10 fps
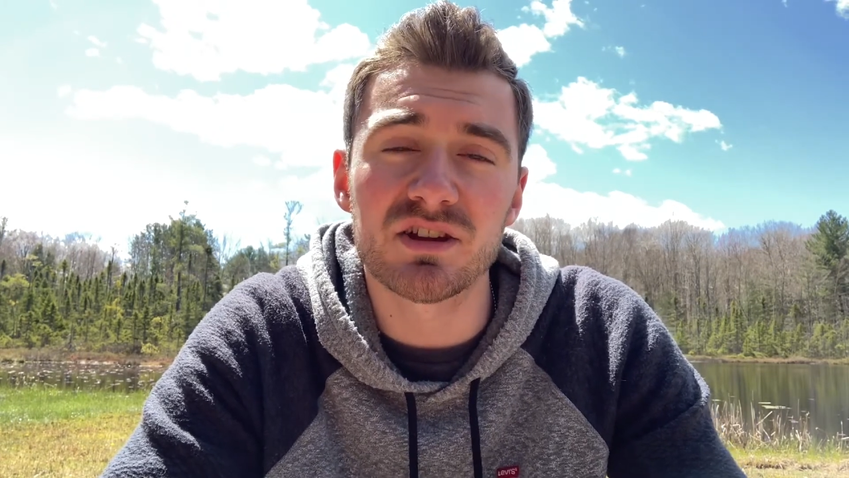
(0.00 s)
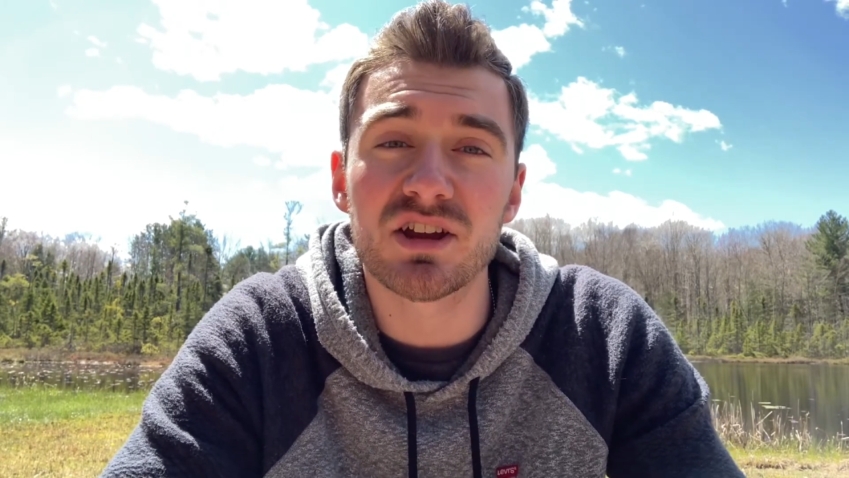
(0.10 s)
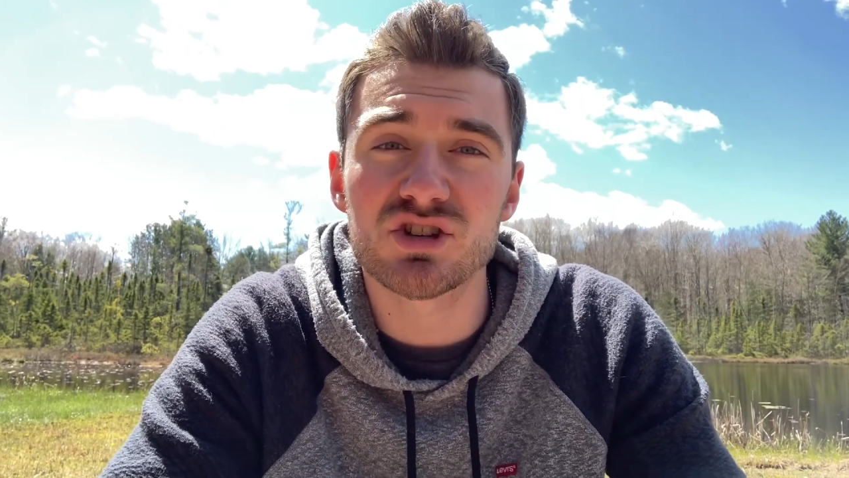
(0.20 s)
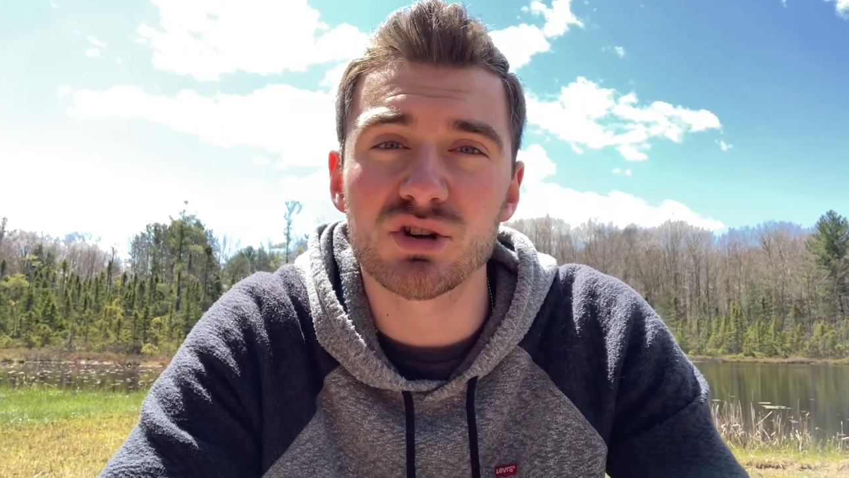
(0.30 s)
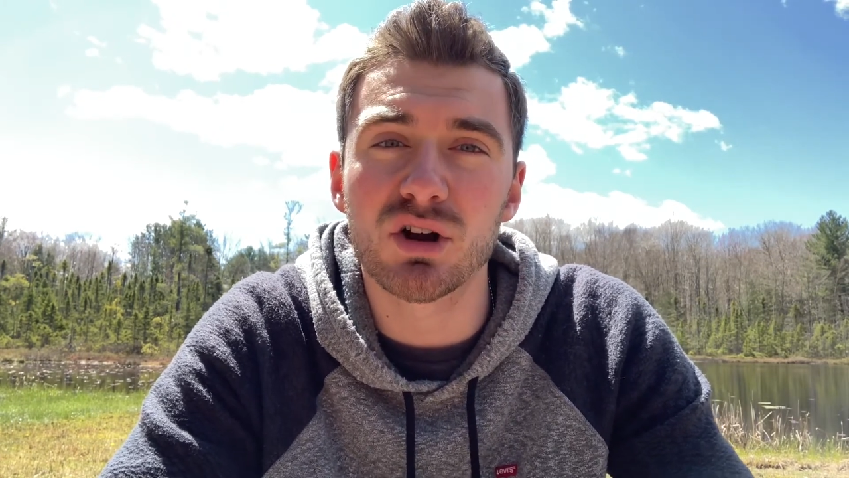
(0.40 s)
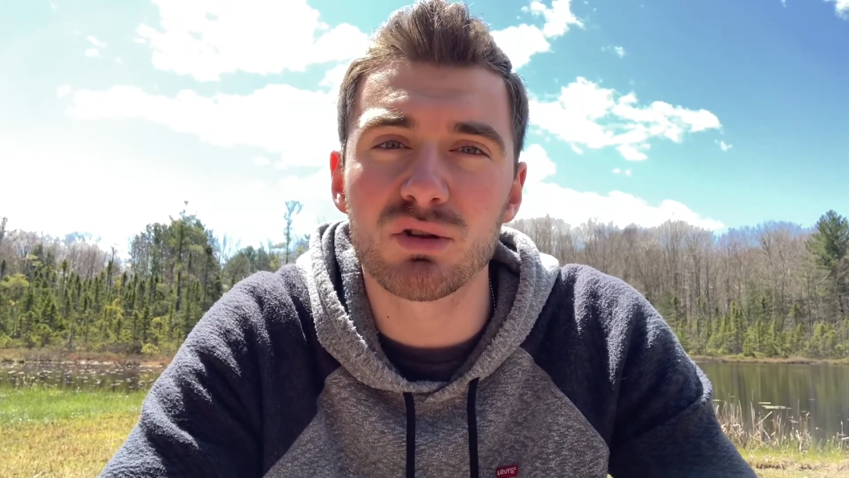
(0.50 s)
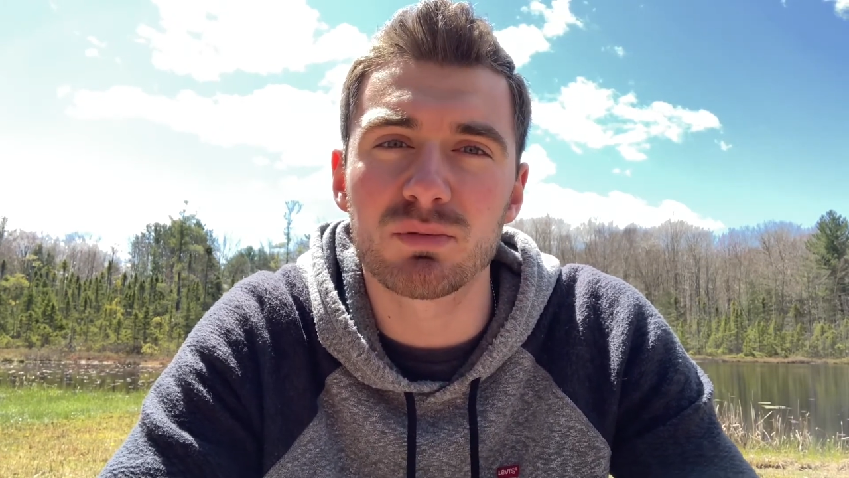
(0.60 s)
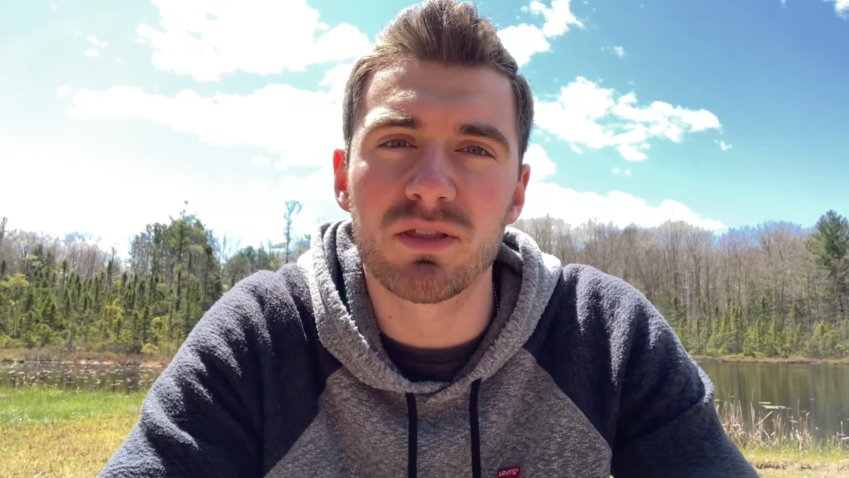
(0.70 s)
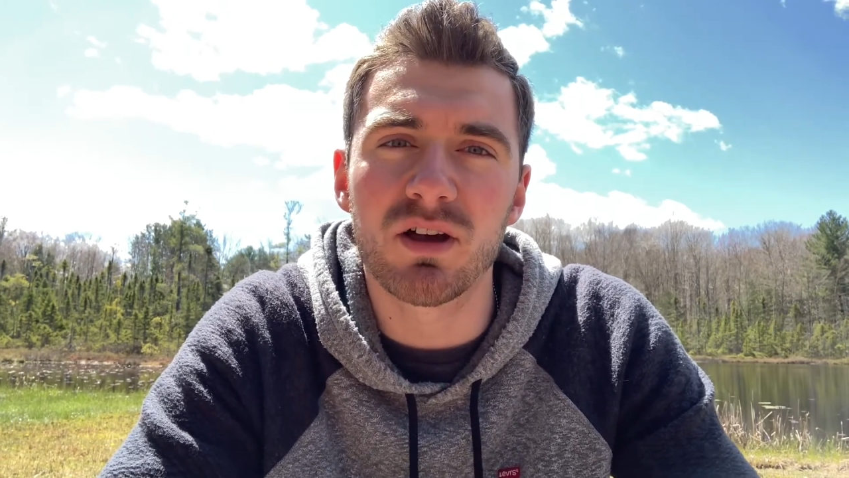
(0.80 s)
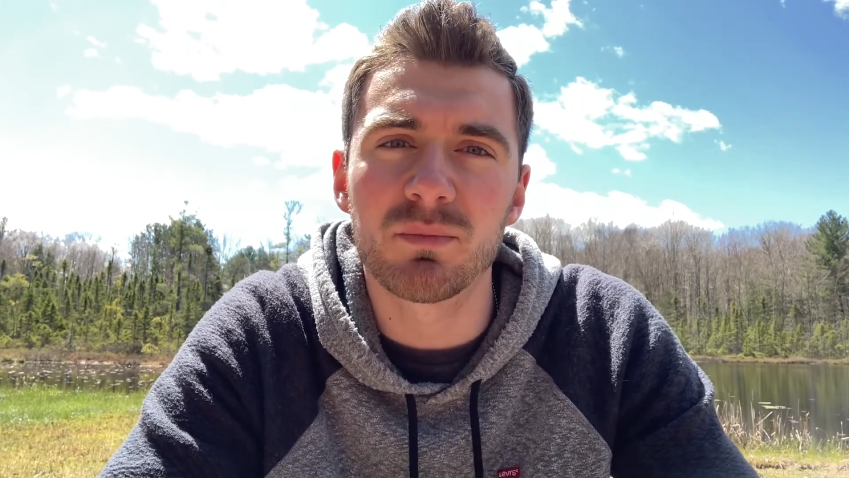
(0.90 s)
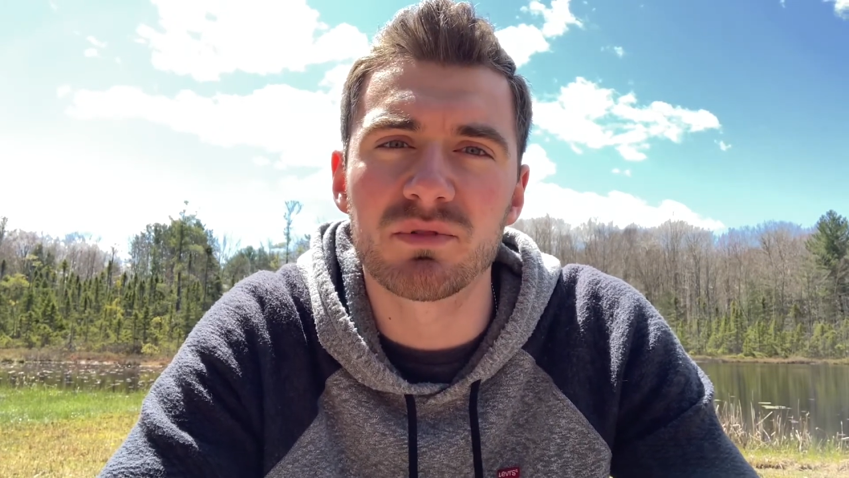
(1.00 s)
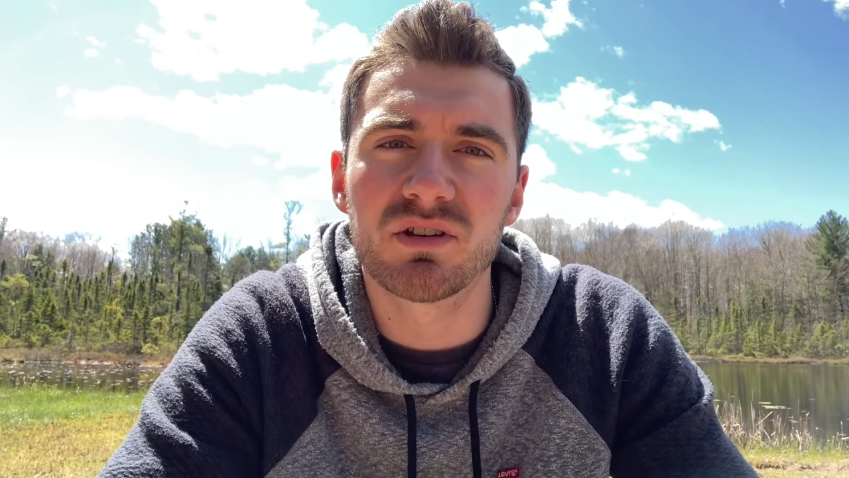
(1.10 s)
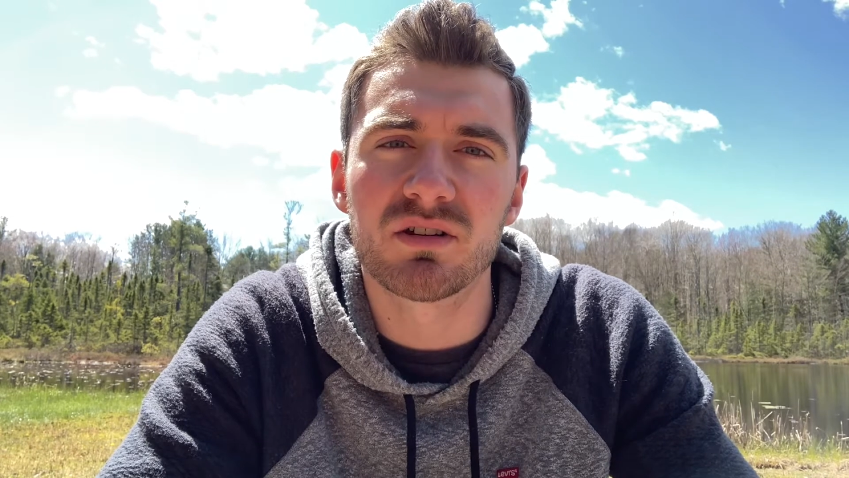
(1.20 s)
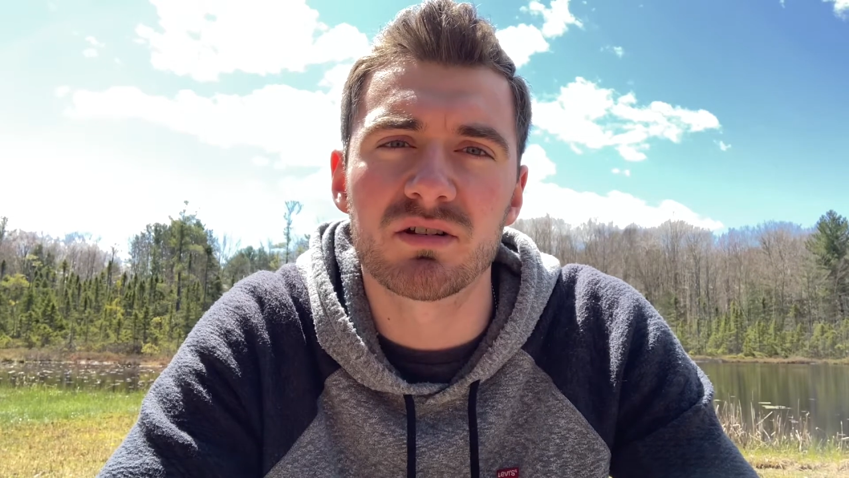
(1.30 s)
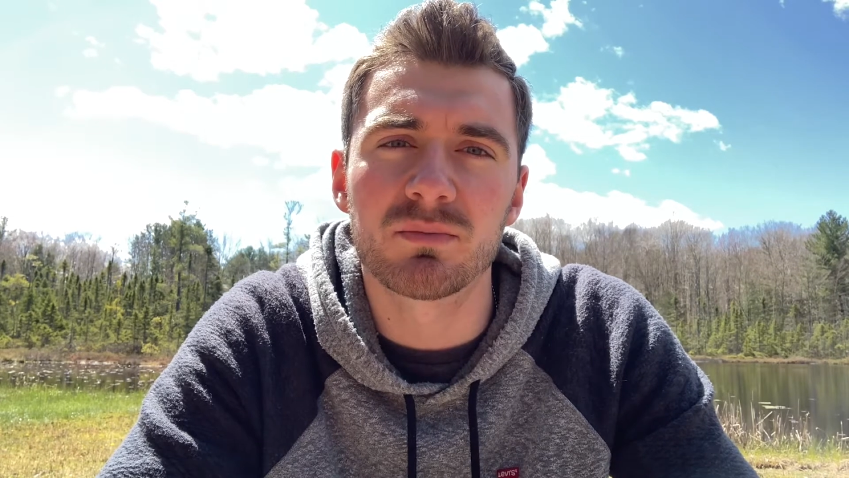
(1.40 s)
I struggled with up
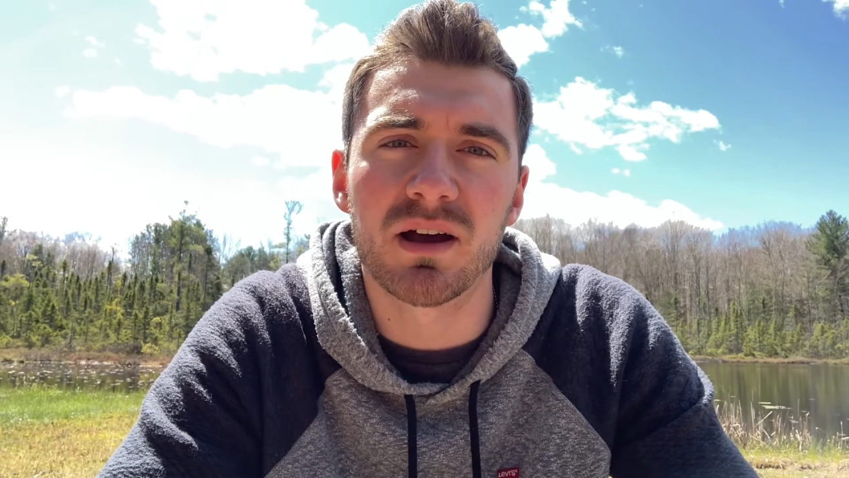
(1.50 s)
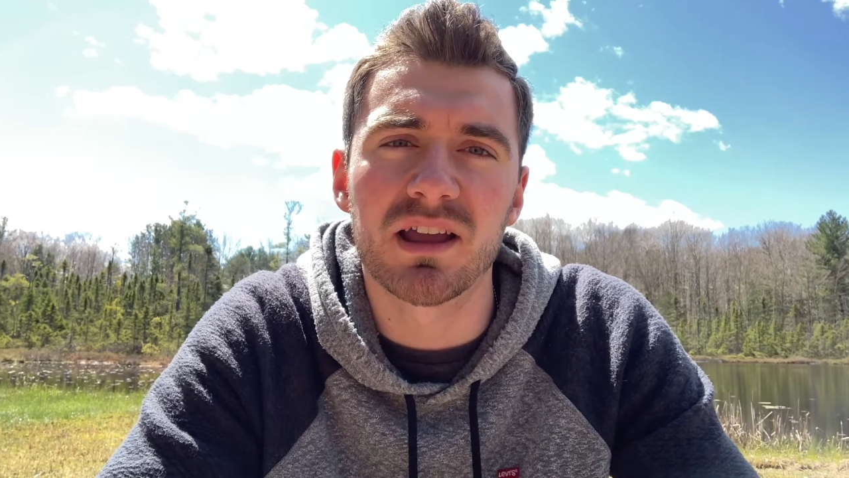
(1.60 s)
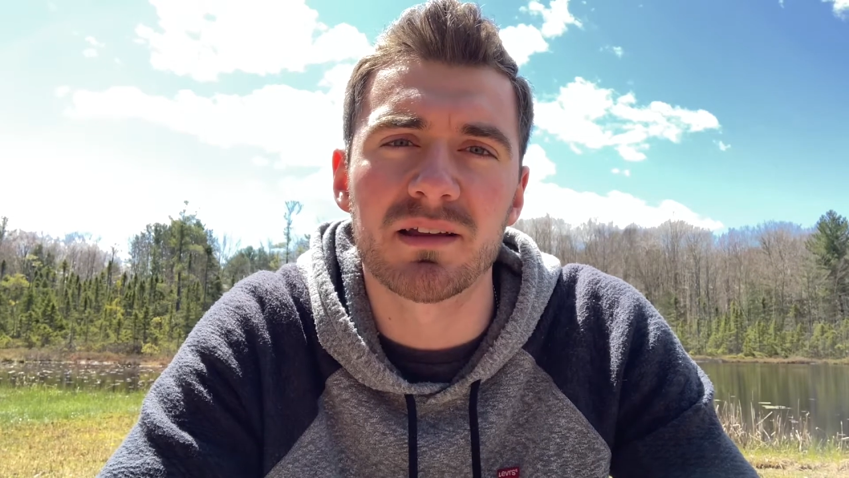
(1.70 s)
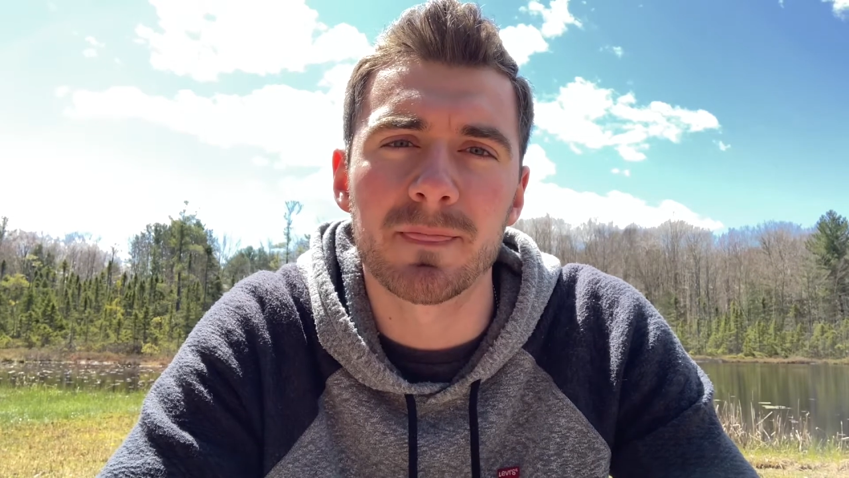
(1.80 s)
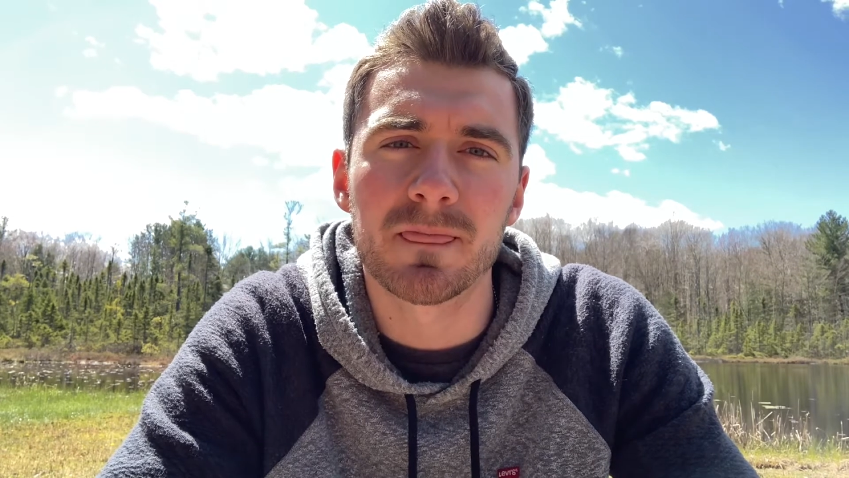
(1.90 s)
till my